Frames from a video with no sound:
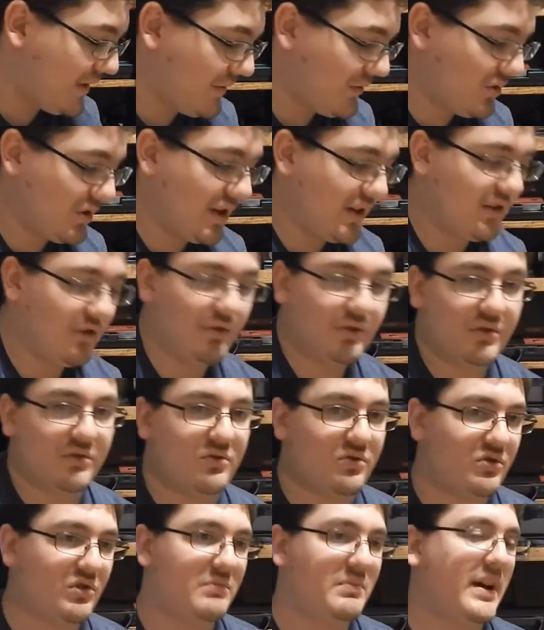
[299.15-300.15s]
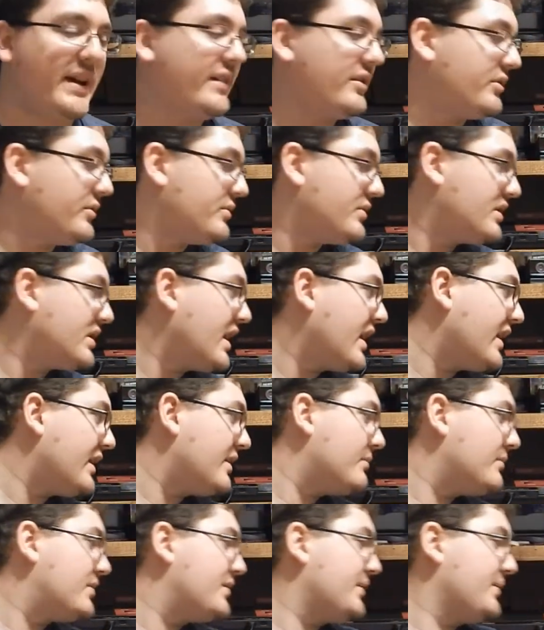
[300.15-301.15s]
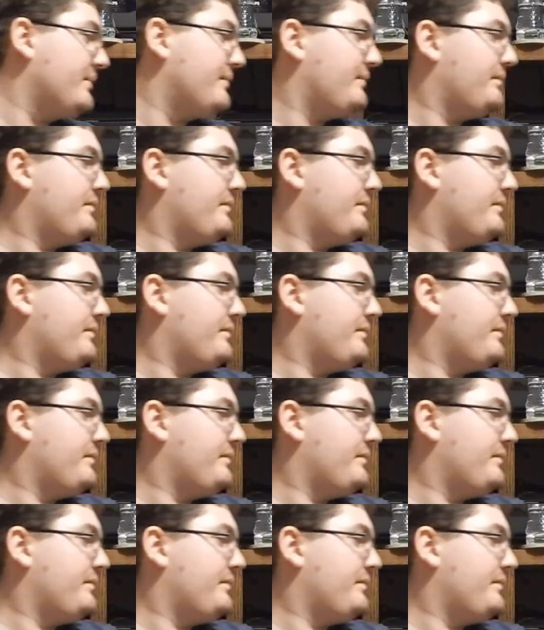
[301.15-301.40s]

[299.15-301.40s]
even though I don't usually buy loose games.